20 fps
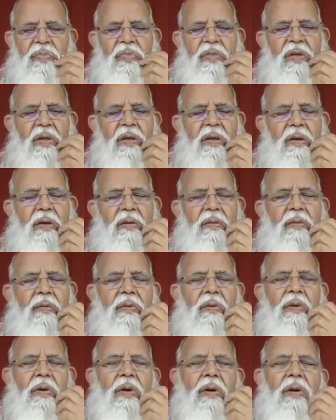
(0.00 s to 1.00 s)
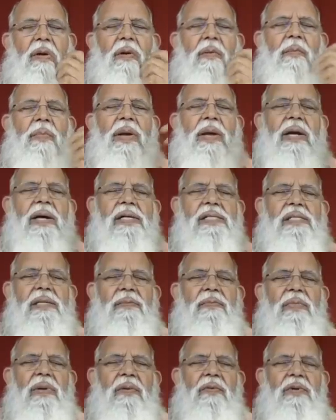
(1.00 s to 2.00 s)
the big
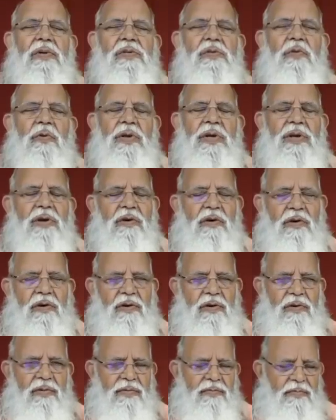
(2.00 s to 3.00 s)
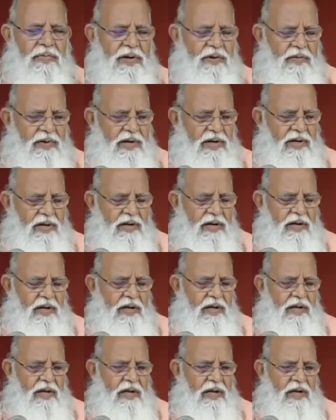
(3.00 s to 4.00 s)
assembly was going on. Bhagwan,
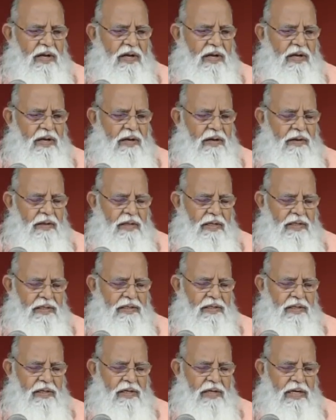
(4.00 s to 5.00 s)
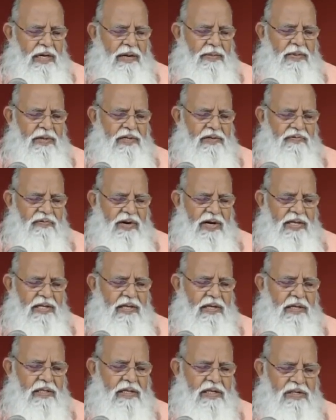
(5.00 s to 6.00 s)
uh, this Rama's
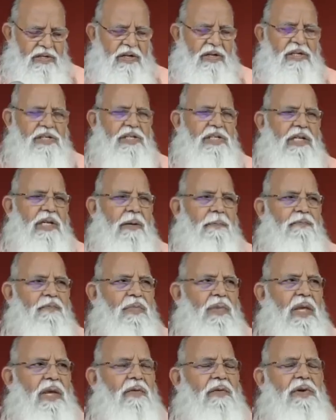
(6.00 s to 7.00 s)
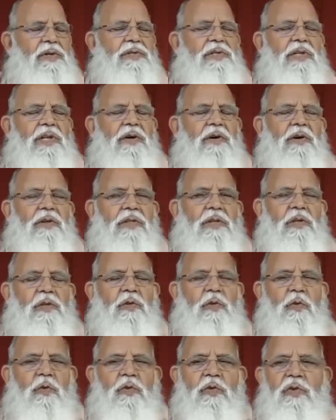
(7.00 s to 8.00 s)
father, Dasharathji, he was sitting on the
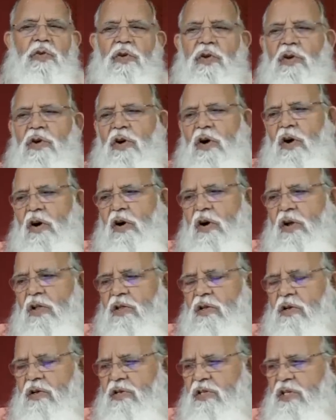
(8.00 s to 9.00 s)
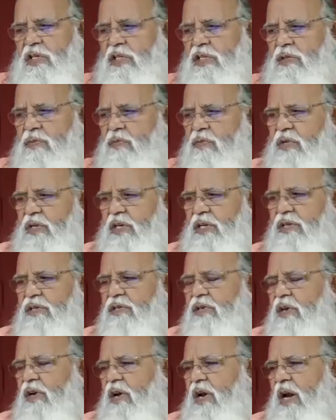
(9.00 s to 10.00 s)
throne. All the rishis,
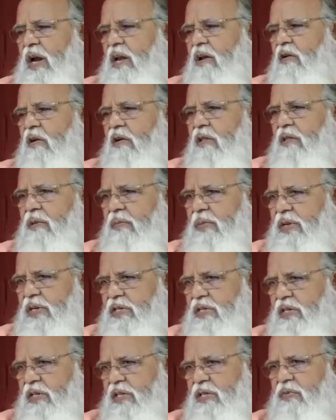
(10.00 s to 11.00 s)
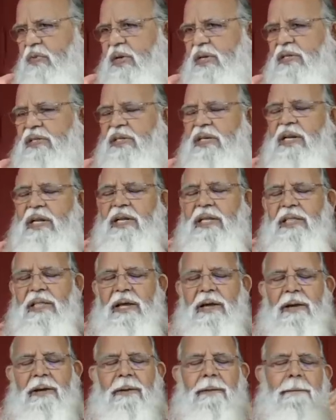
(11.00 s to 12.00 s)
munis and all the ministers were sitting
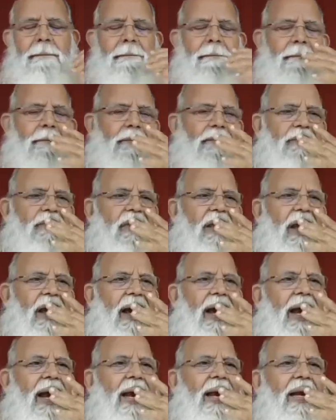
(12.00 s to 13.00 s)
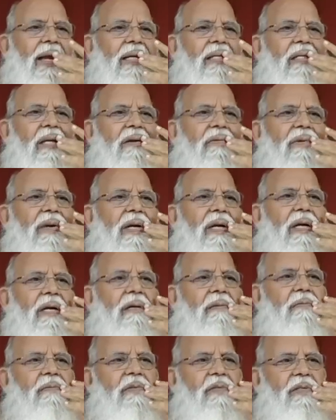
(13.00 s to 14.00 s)
there. And the servant
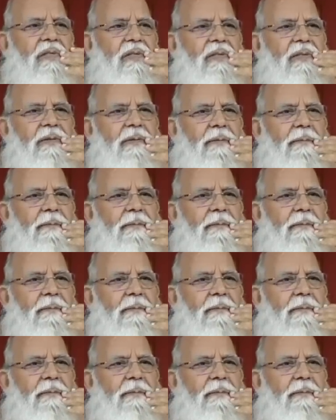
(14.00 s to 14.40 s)
comes